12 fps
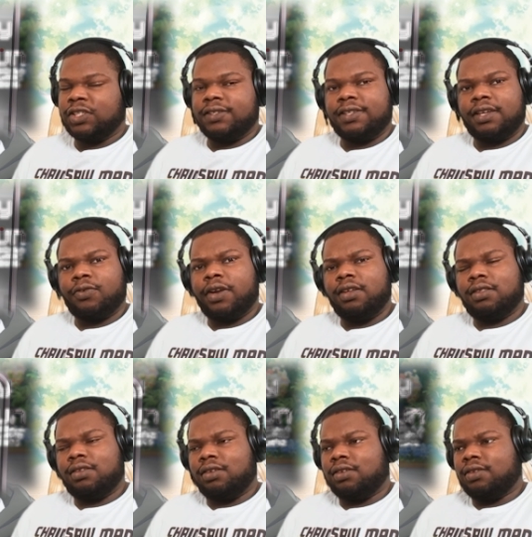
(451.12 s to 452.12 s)
Cause like right,
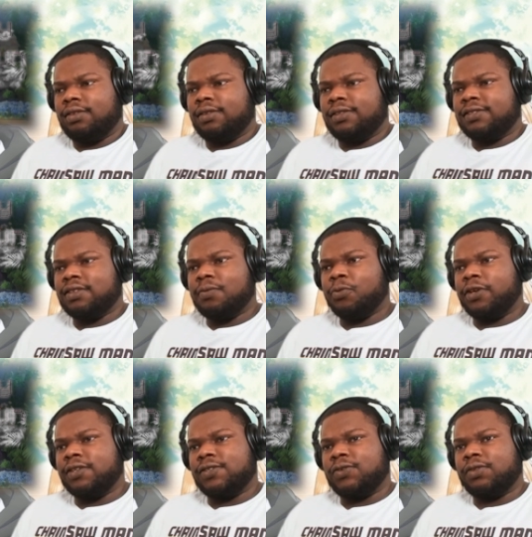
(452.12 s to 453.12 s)
the uh, the
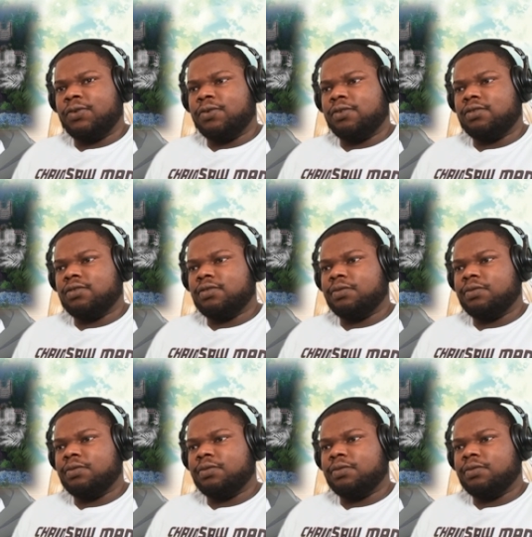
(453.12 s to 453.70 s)
subways are local,